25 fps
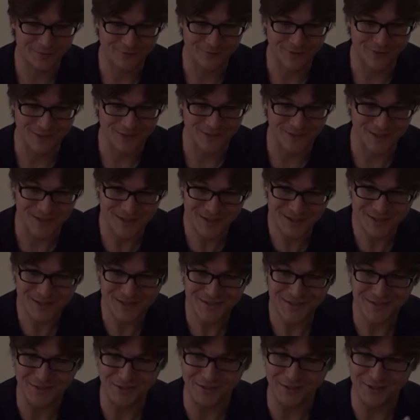this
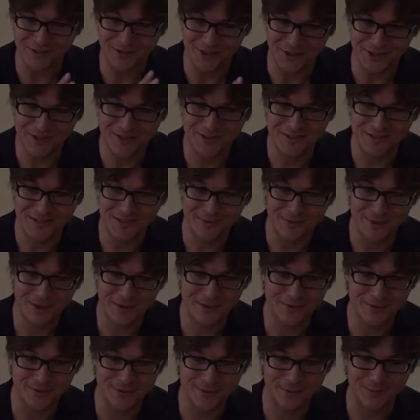distance or adjacency
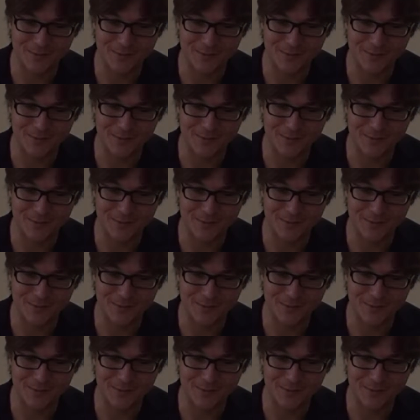matrix,